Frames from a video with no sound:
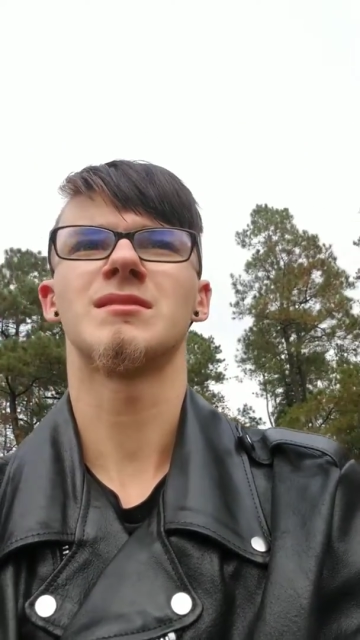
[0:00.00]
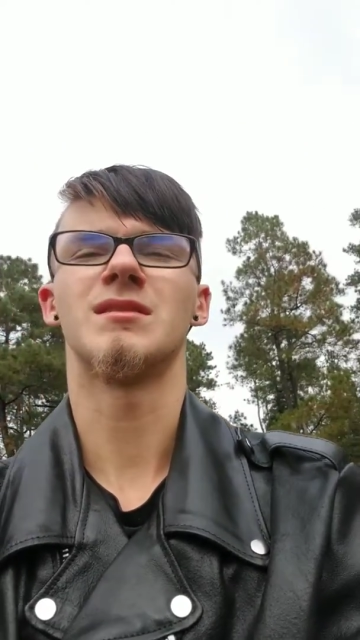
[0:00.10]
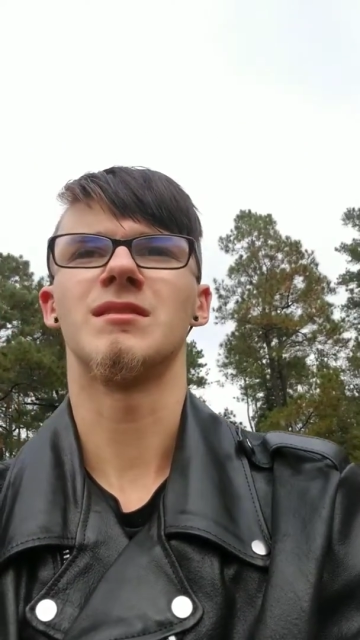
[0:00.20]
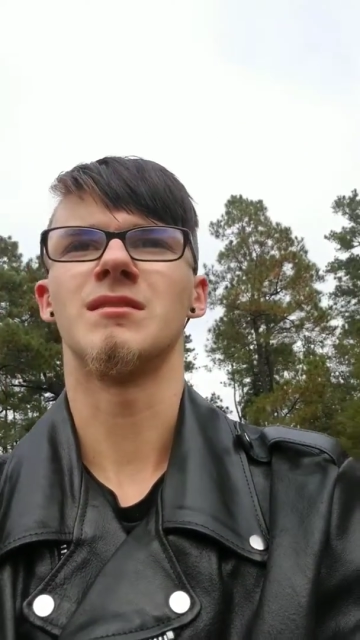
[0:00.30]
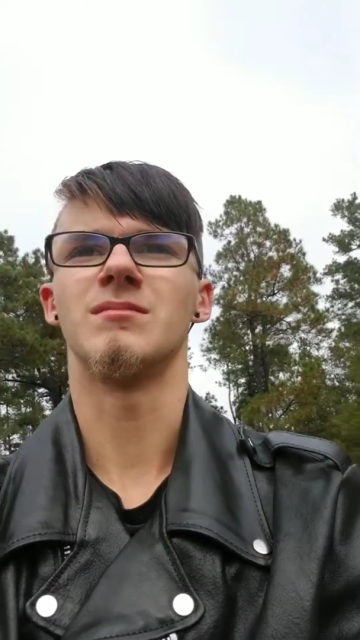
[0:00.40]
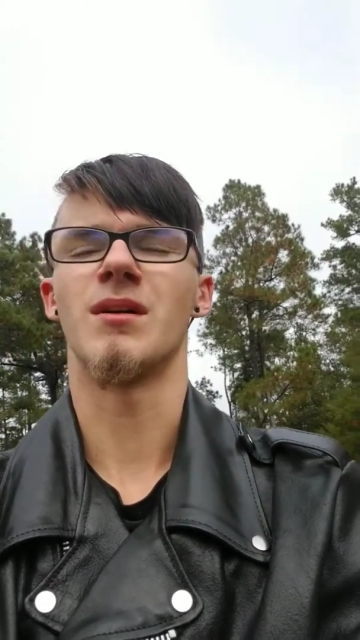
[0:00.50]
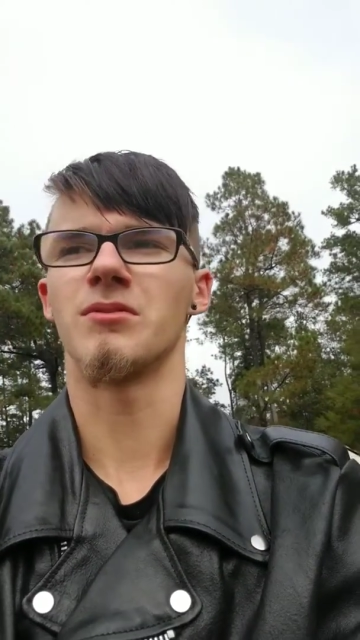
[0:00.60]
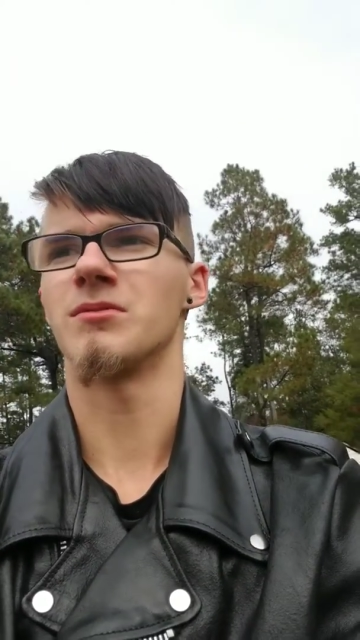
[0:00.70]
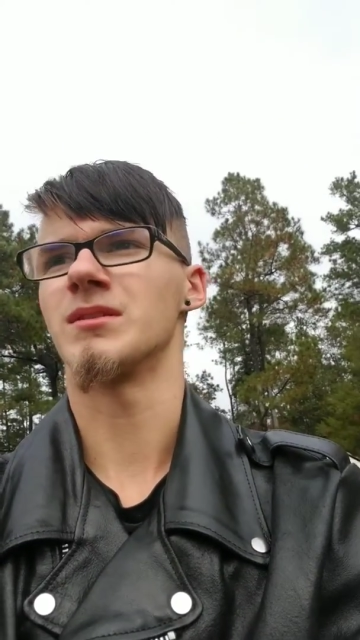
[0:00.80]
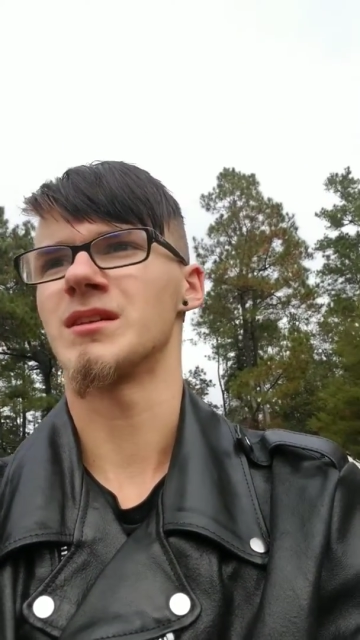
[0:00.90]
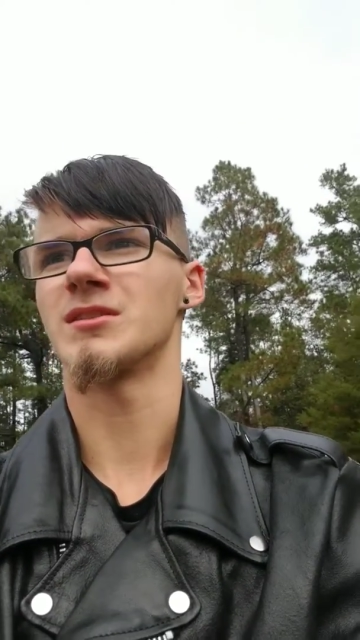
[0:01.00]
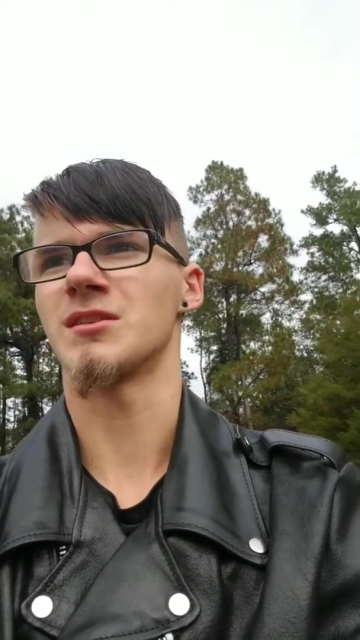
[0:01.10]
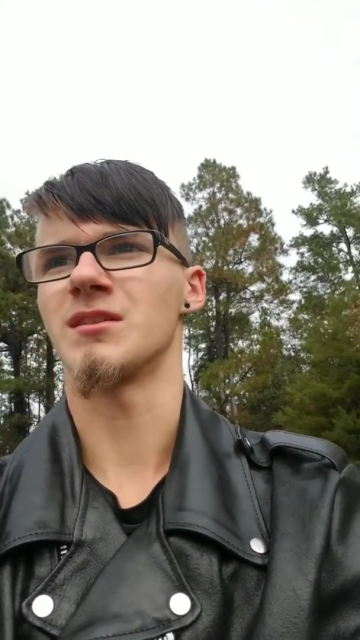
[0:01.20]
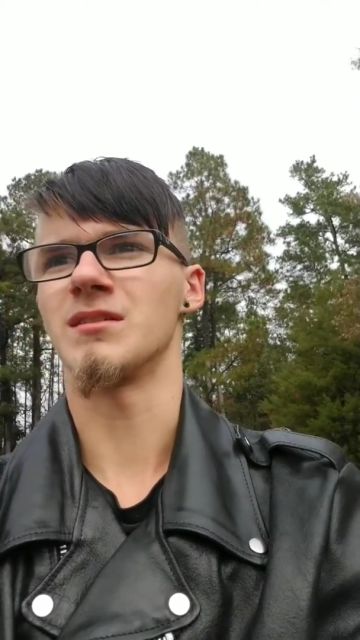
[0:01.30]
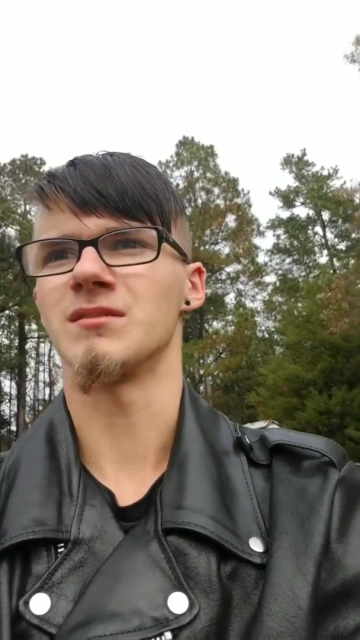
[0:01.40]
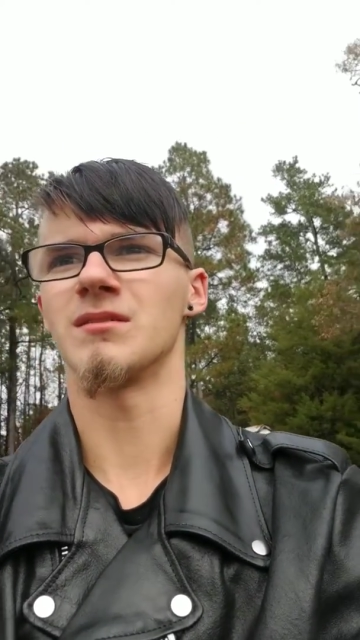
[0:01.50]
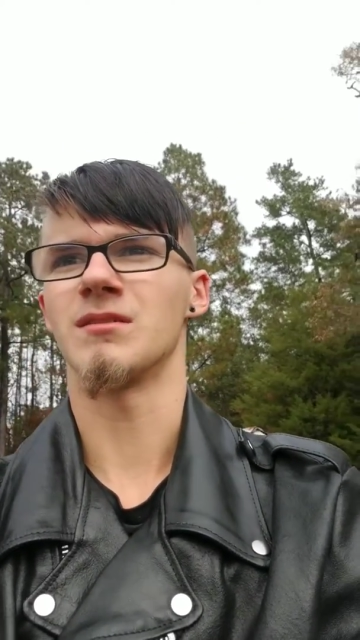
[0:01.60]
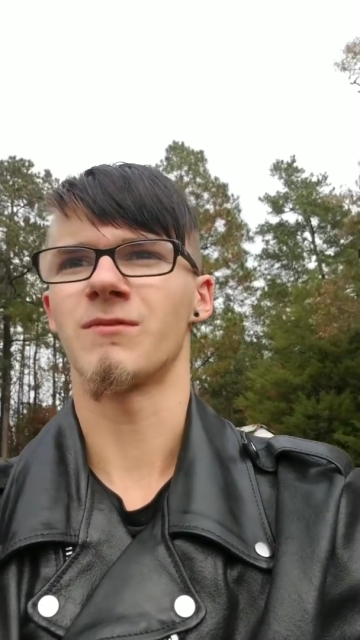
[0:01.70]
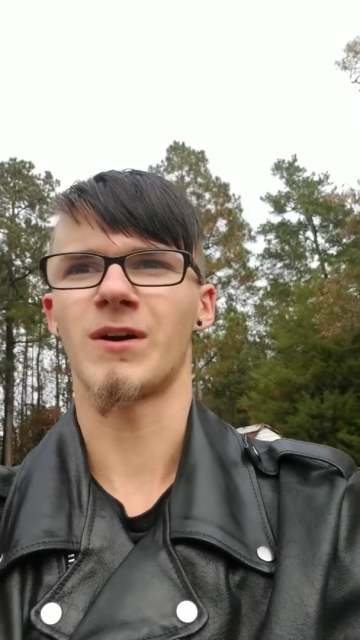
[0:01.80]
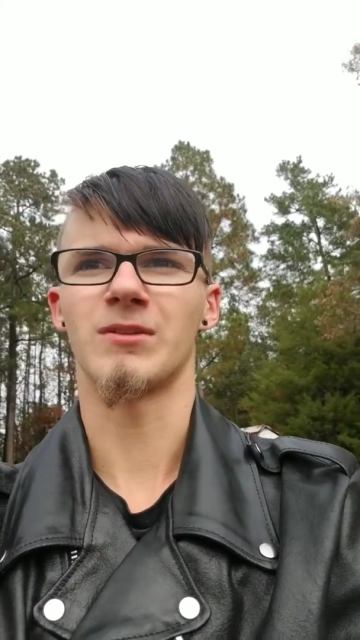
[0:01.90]
the mother that takes the kid and
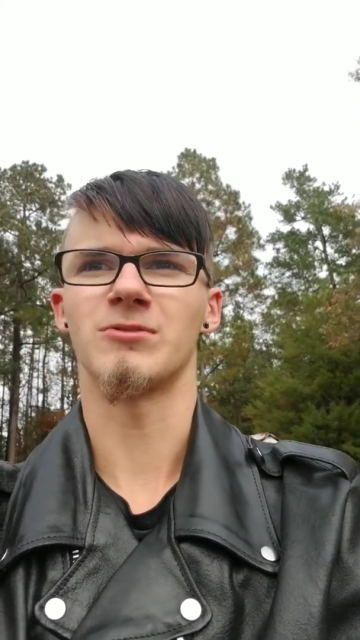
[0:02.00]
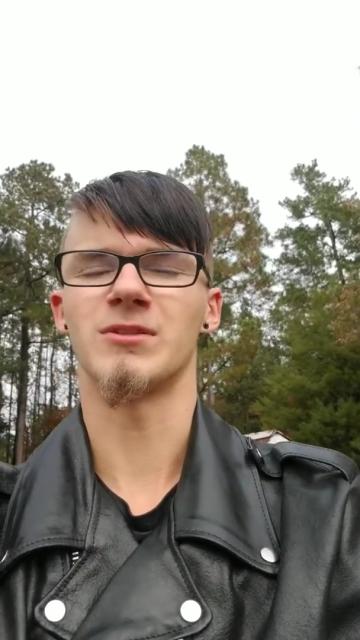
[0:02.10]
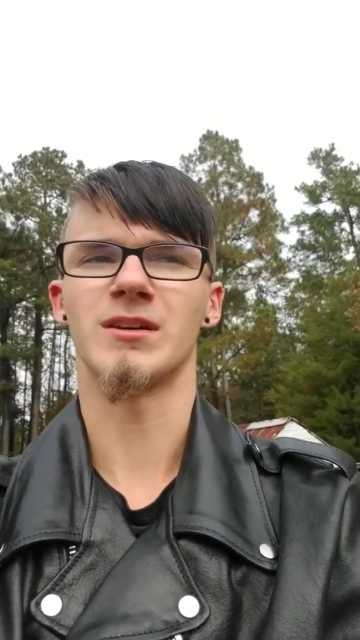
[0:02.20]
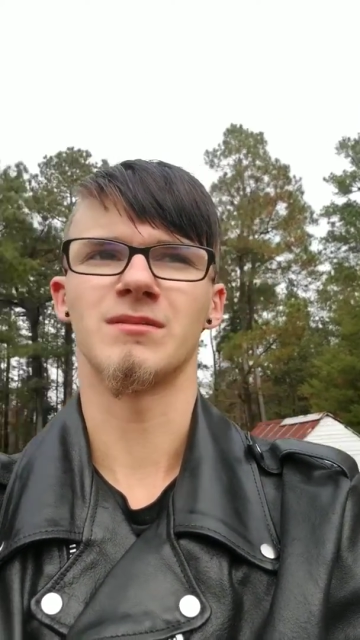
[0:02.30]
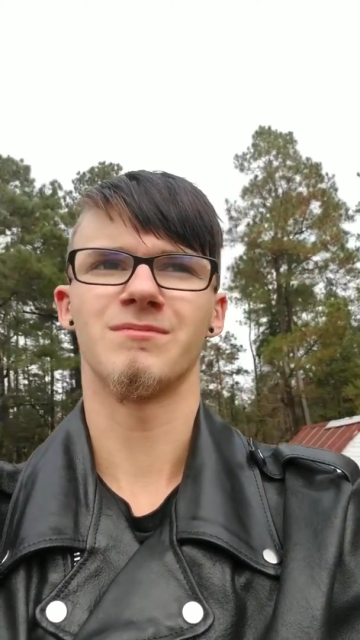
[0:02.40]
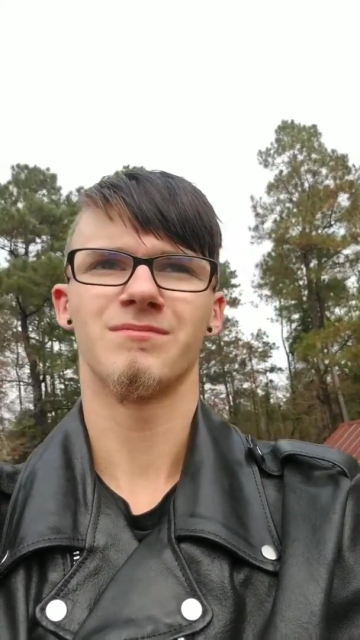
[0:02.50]
the father that